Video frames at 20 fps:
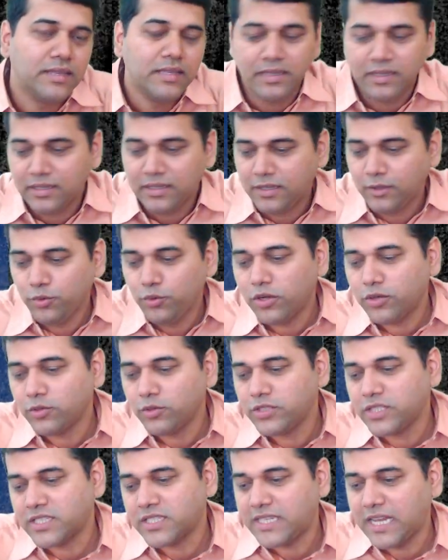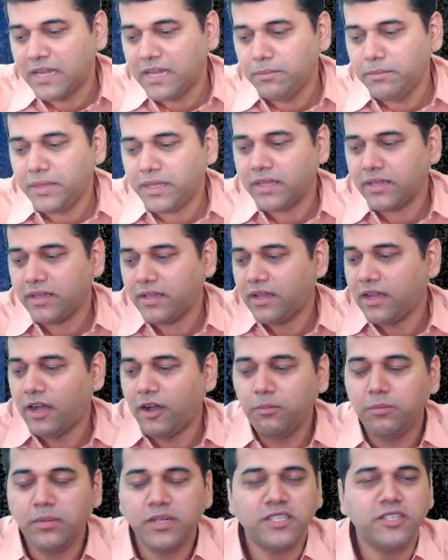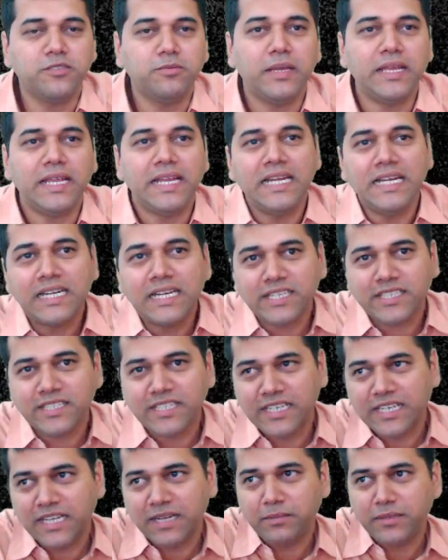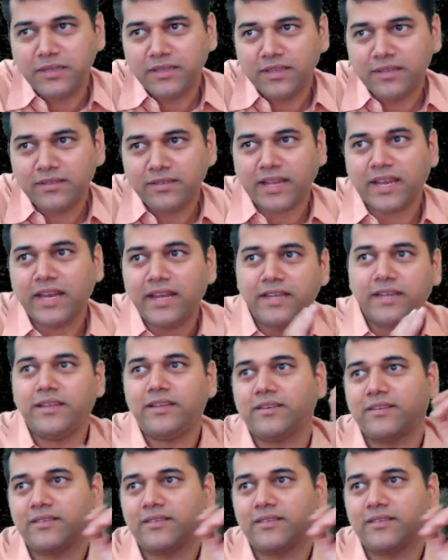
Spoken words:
Now you have to just tell me how much is my interest income in the second year.